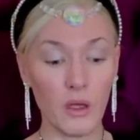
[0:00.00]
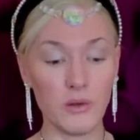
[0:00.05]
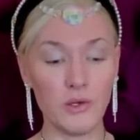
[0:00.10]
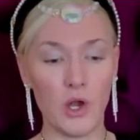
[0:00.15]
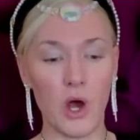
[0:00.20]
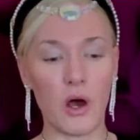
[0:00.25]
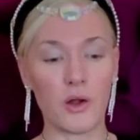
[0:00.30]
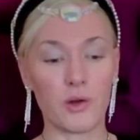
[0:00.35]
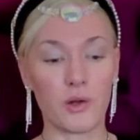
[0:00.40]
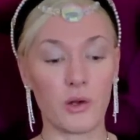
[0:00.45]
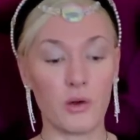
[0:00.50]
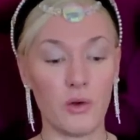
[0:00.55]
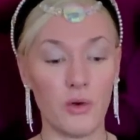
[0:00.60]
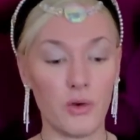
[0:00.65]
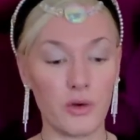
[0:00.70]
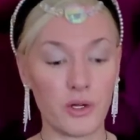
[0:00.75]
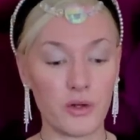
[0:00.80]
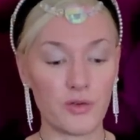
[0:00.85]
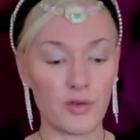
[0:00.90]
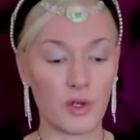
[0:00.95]
not
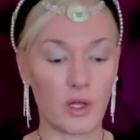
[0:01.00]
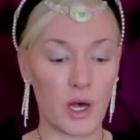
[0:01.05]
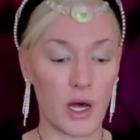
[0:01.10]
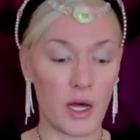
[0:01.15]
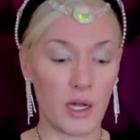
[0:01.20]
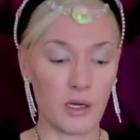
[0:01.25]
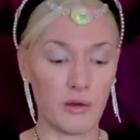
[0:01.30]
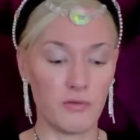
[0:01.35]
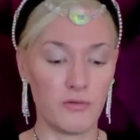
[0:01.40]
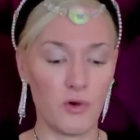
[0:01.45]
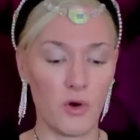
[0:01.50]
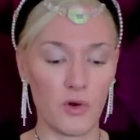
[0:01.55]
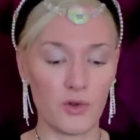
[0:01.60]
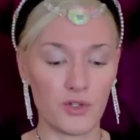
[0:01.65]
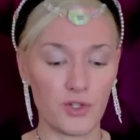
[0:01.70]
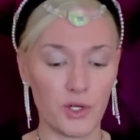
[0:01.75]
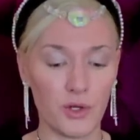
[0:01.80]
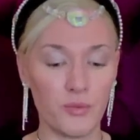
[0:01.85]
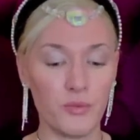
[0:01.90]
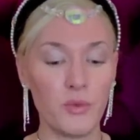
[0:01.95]
according to Carley
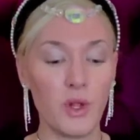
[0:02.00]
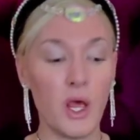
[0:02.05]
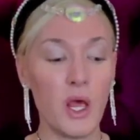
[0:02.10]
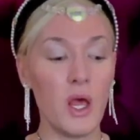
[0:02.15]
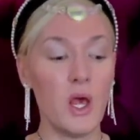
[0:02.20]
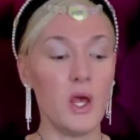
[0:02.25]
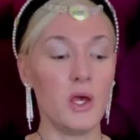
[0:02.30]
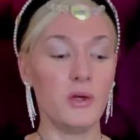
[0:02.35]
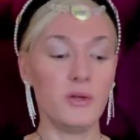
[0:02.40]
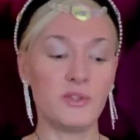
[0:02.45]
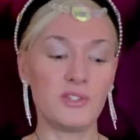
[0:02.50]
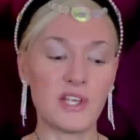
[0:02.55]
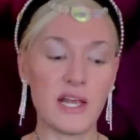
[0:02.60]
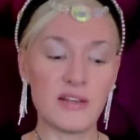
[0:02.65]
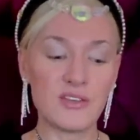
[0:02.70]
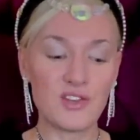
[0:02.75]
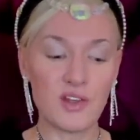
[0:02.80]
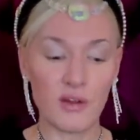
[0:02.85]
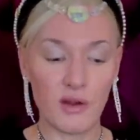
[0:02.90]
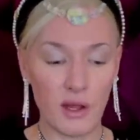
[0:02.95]
Fortune who
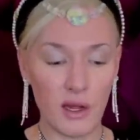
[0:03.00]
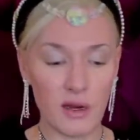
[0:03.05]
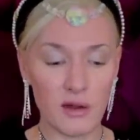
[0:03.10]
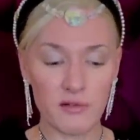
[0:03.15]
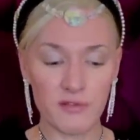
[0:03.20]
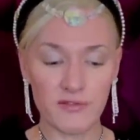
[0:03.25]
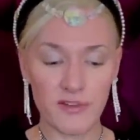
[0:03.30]
says that in a